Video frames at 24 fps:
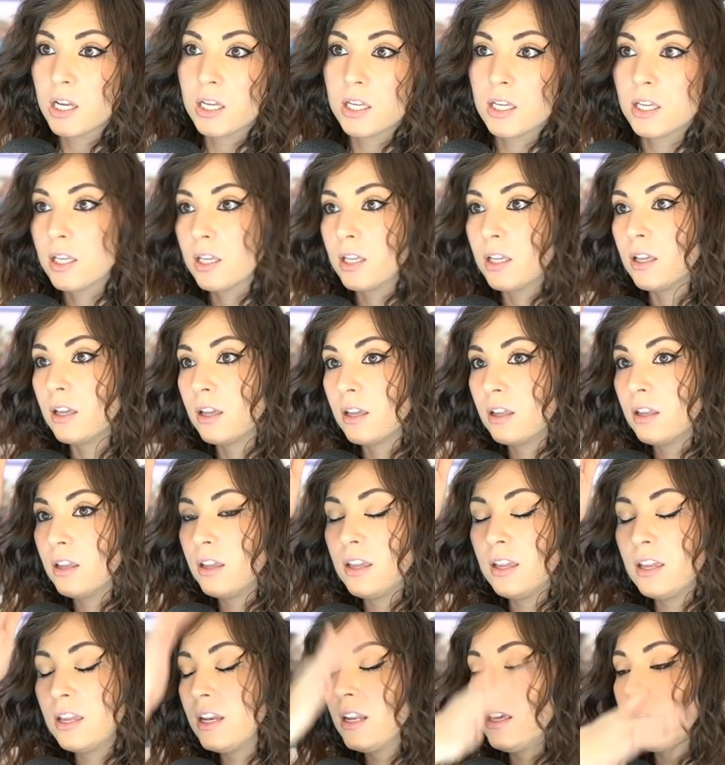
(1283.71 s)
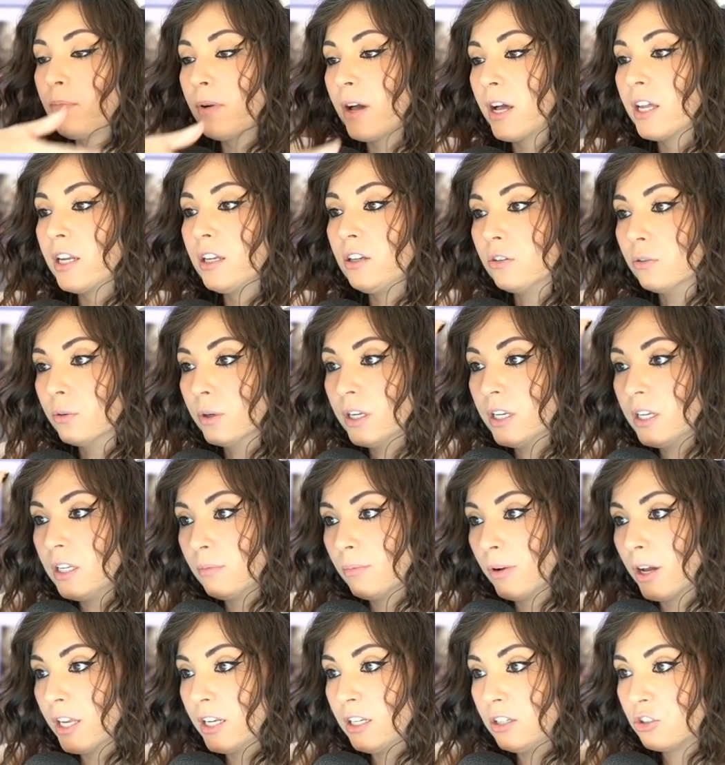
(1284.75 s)

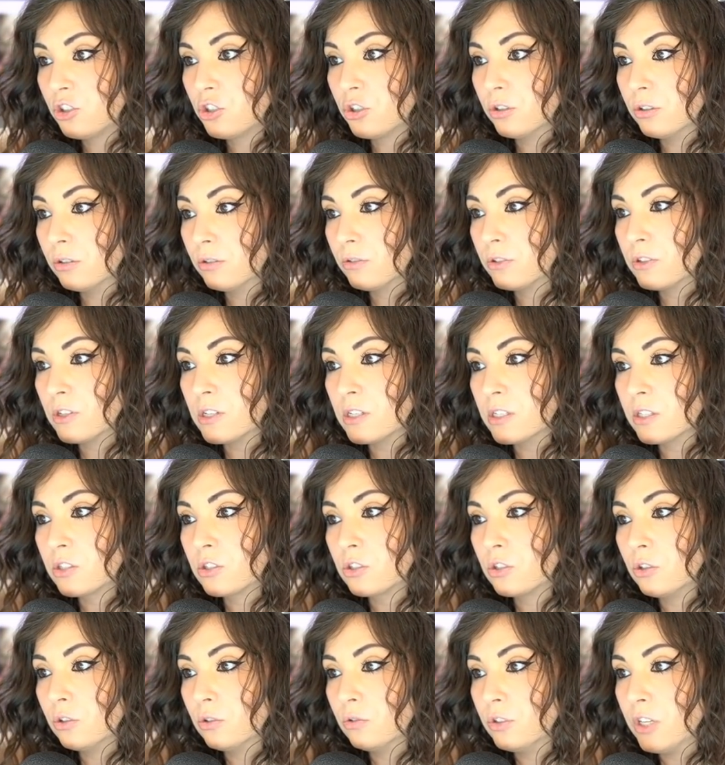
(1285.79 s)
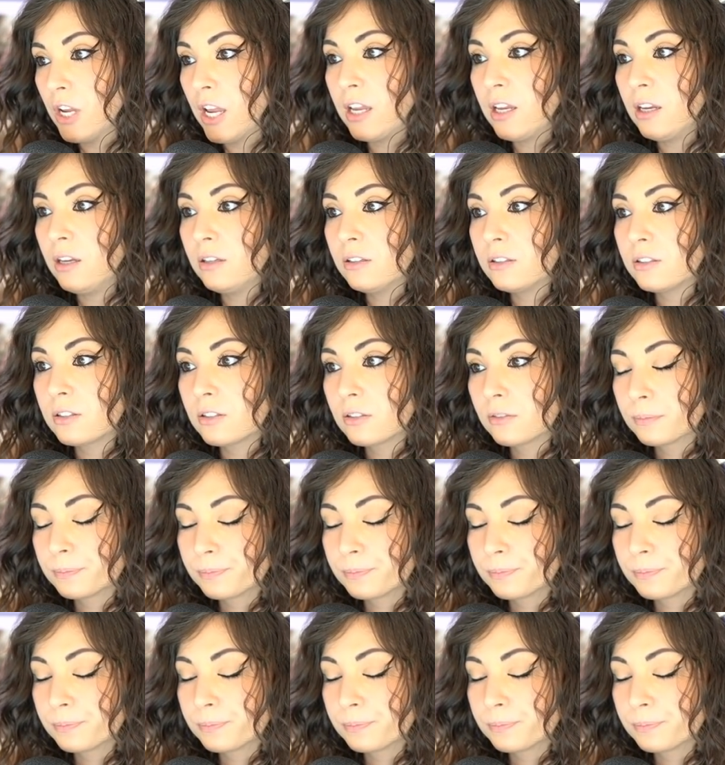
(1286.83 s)
anybody chooses to date,